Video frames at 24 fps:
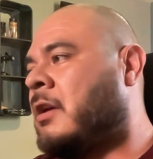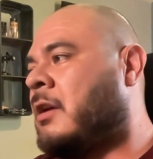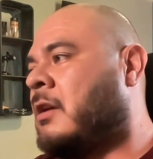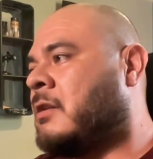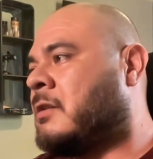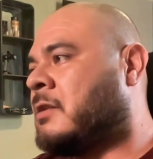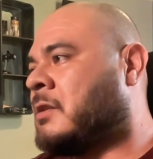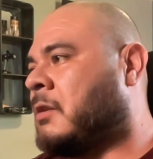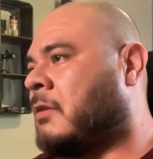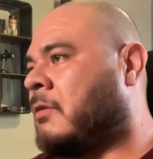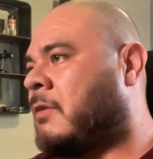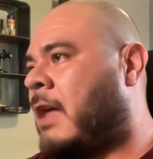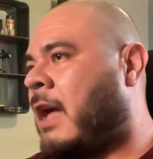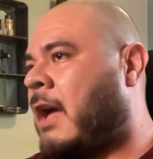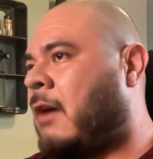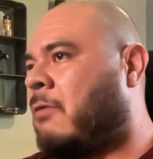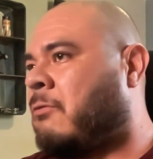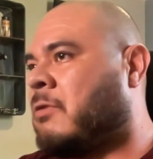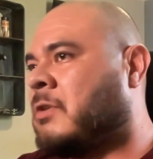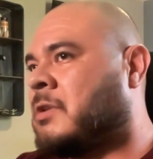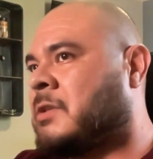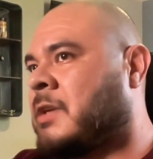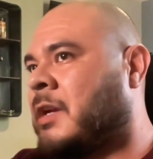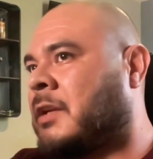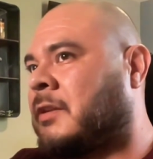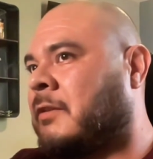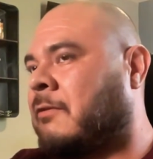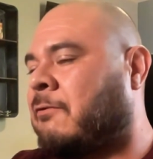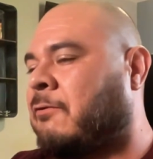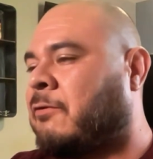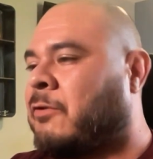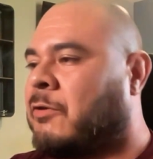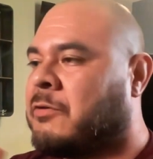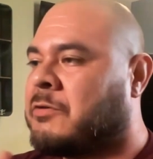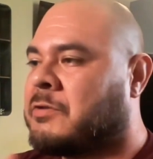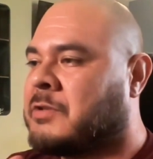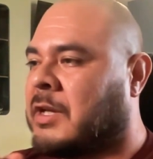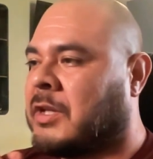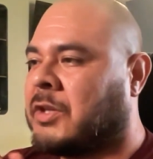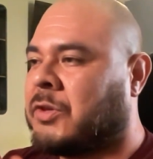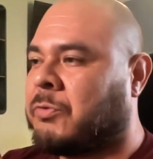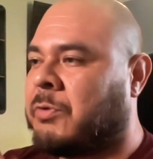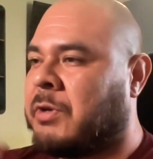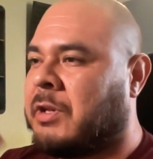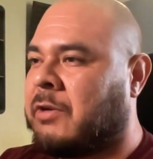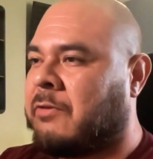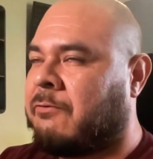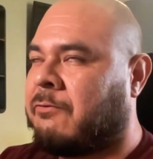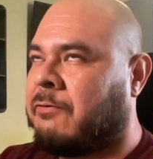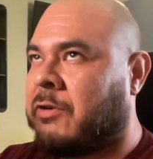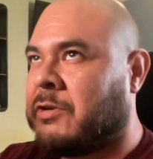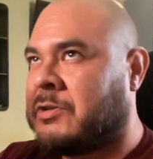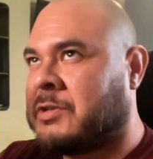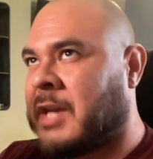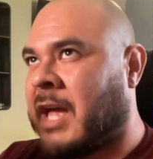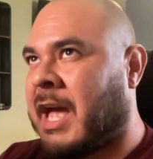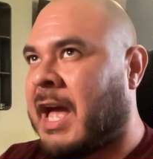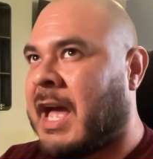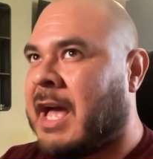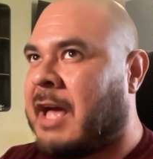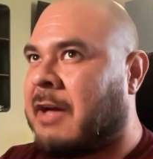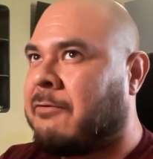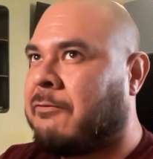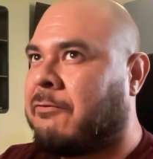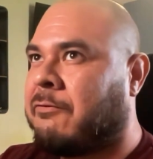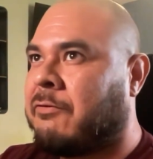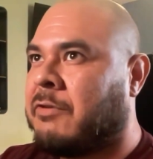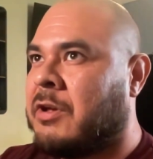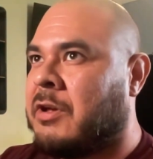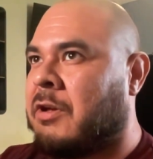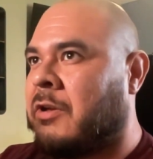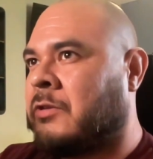So that was like the first half